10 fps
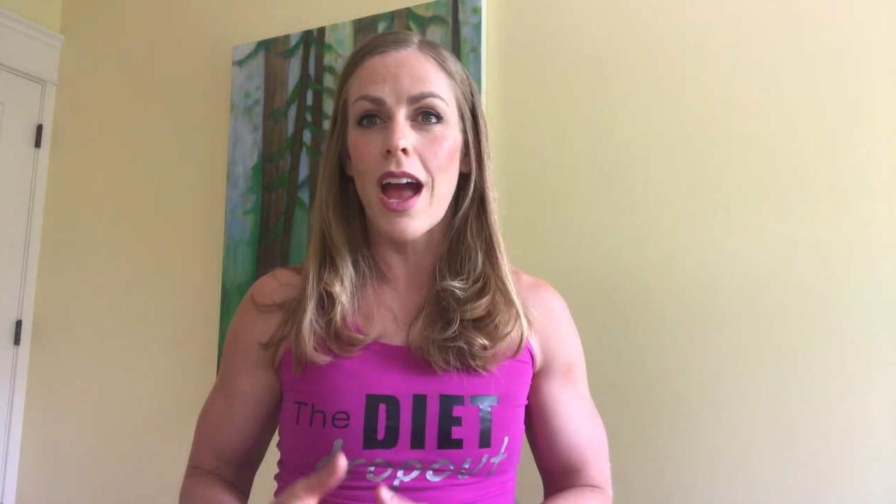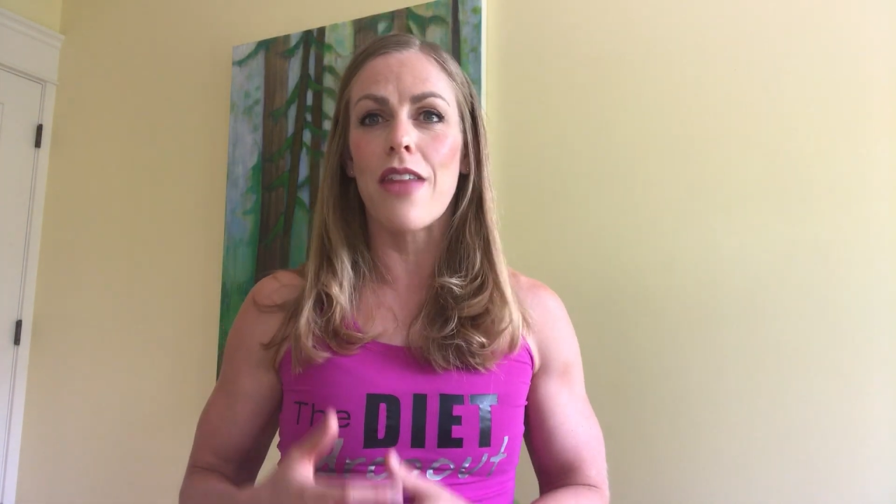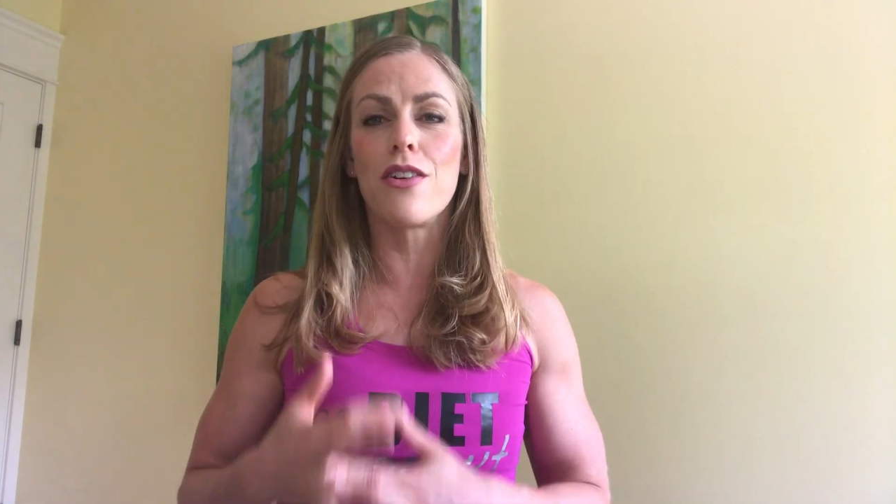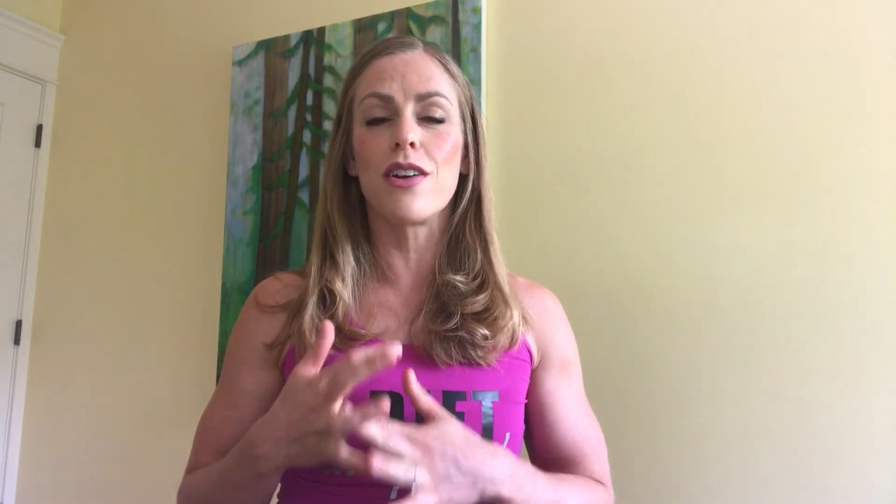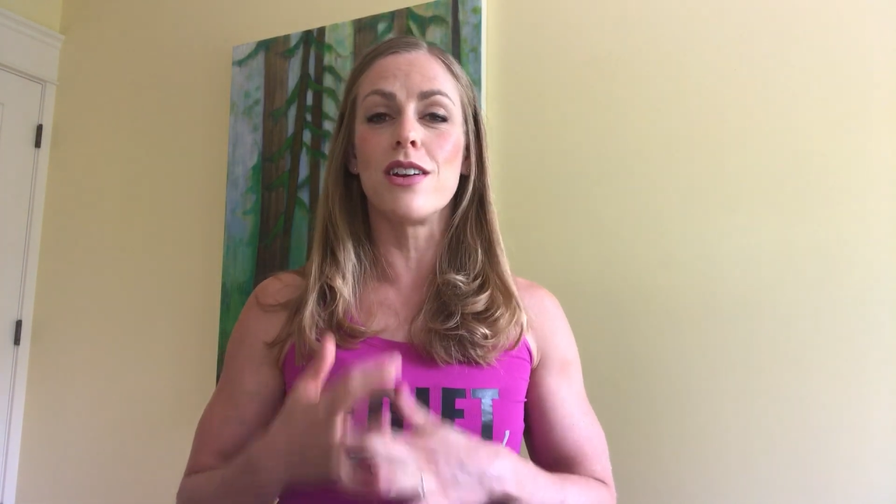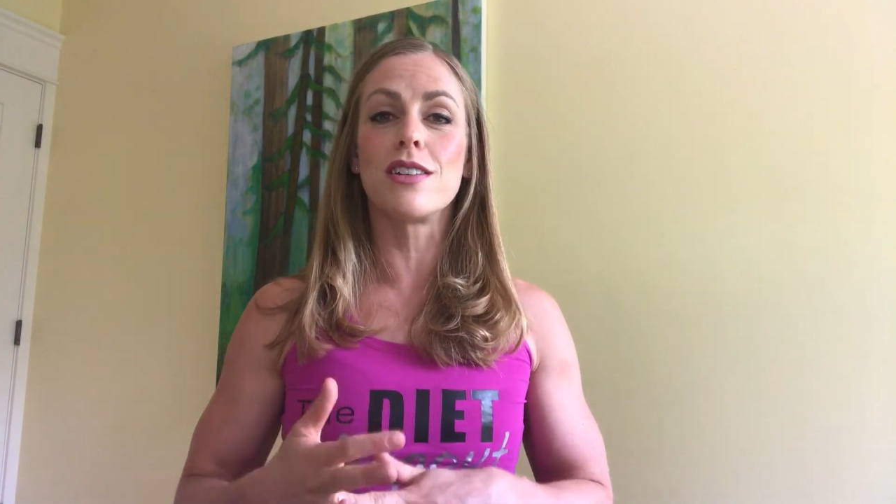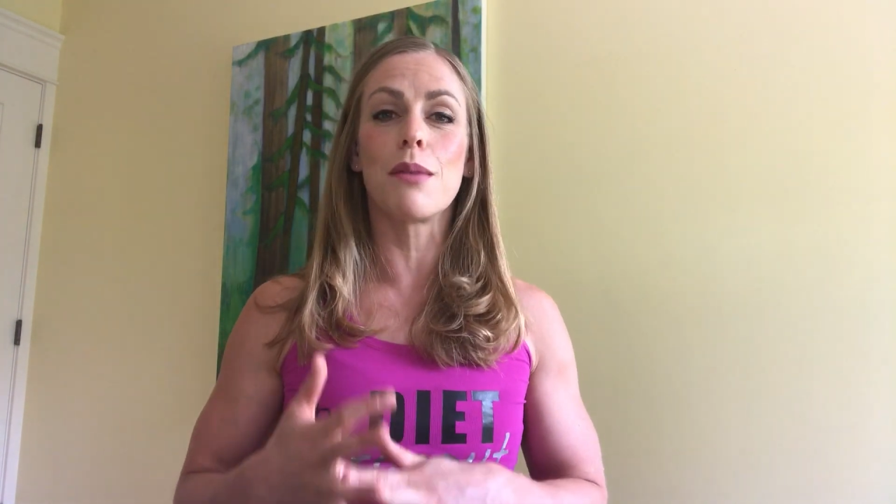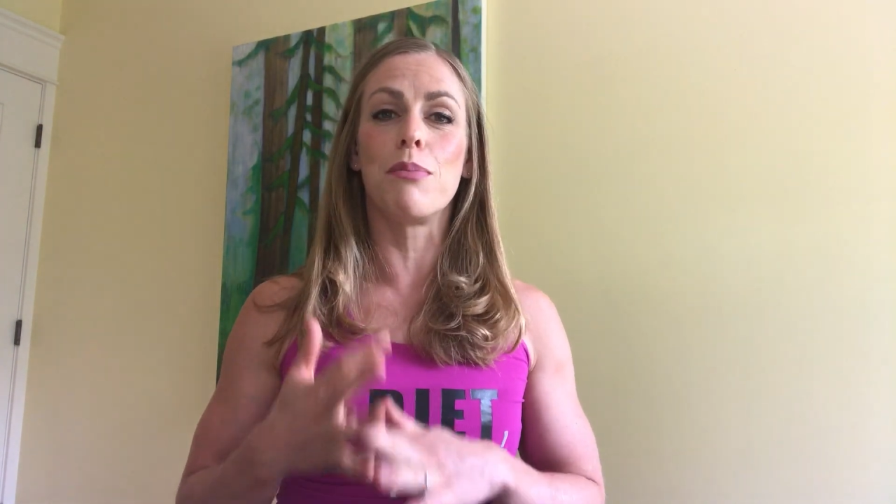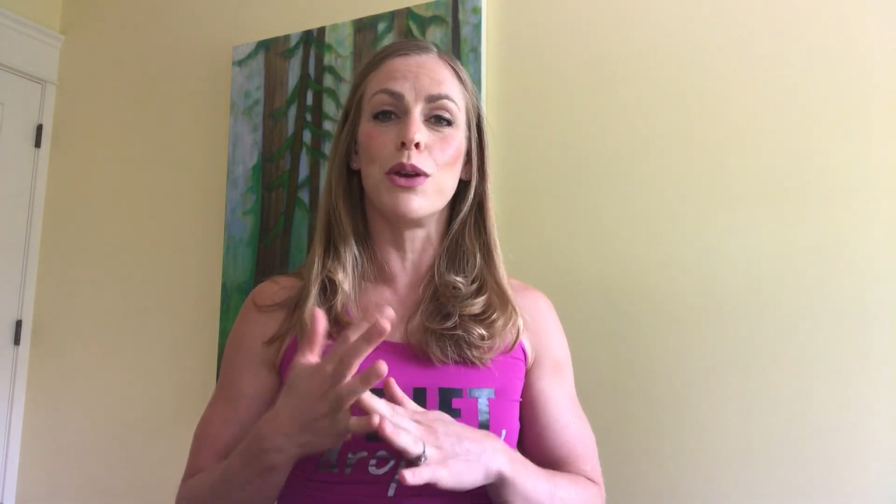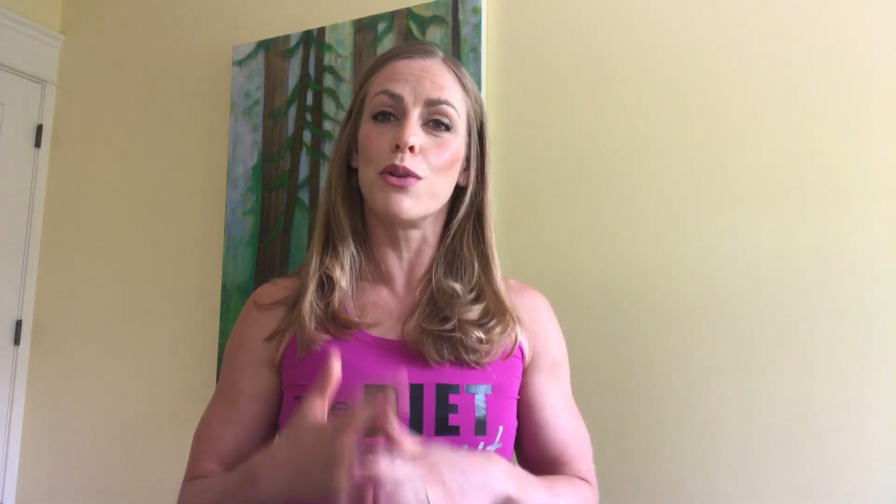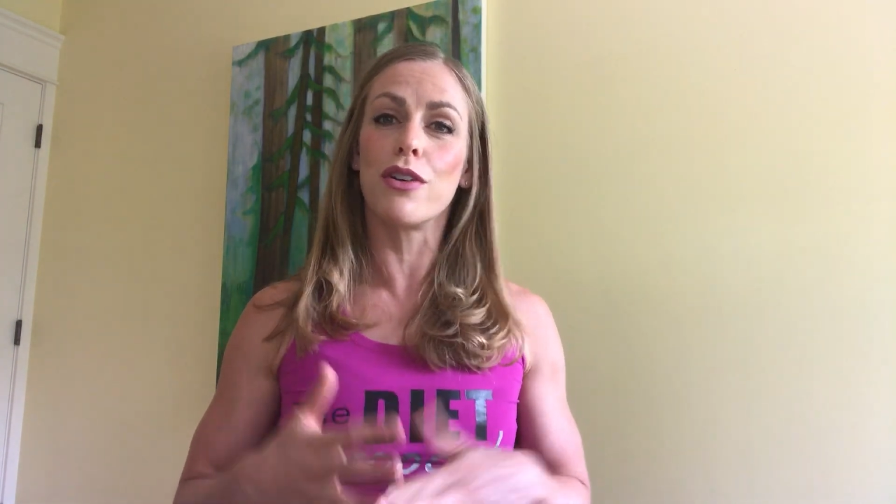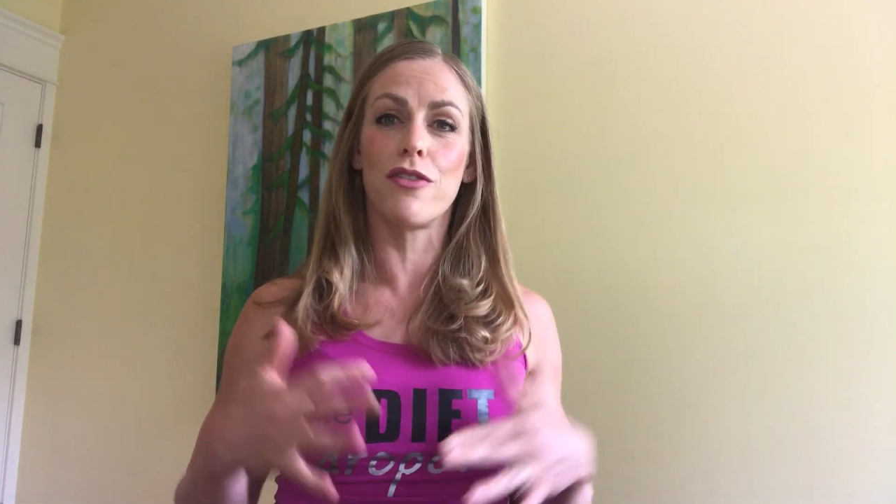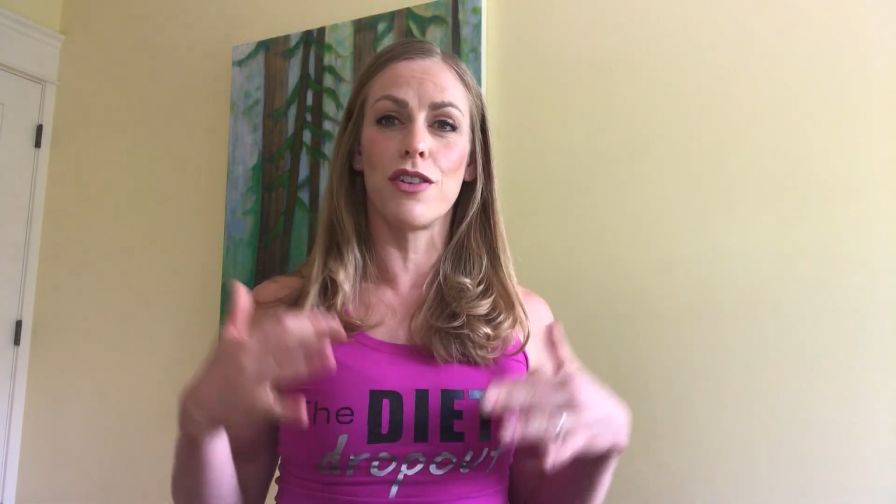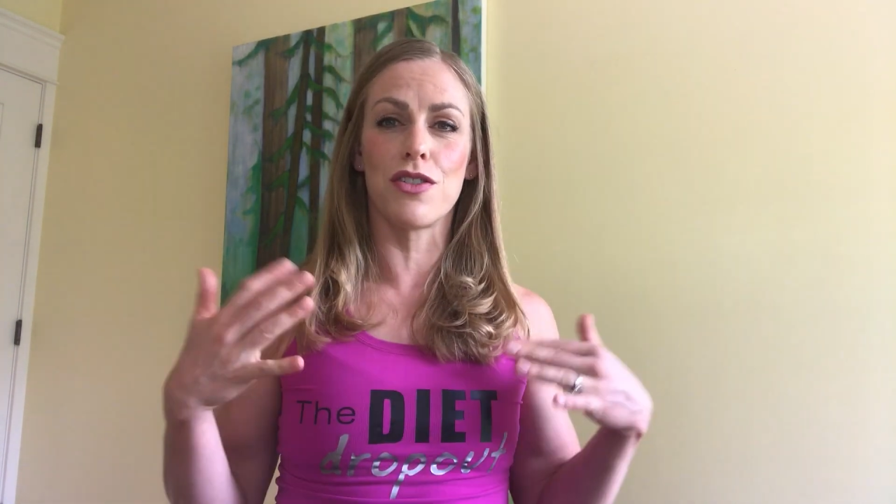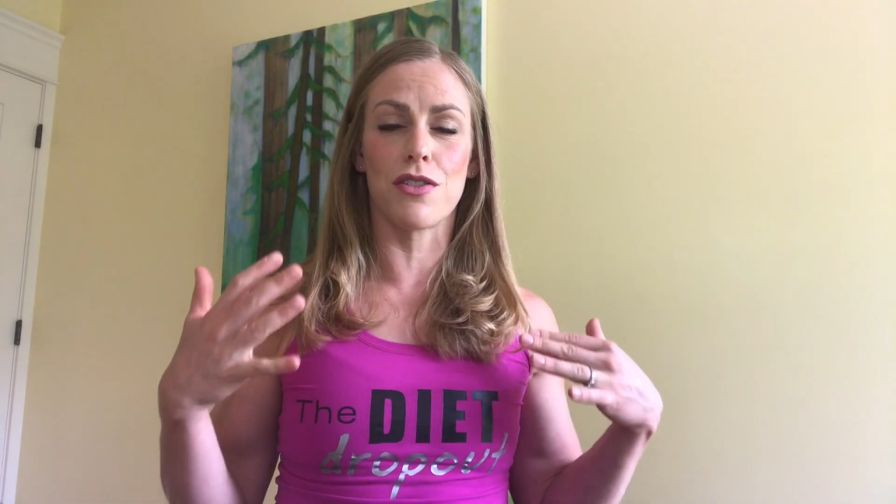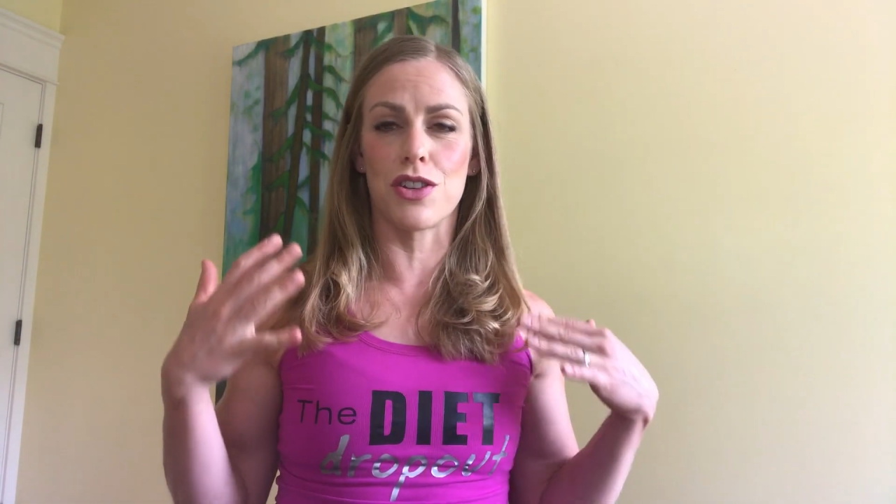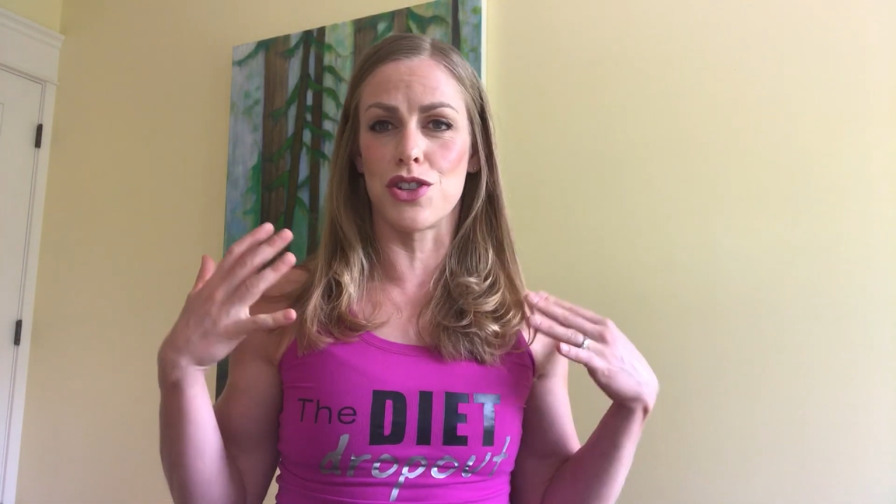and there is a beautiful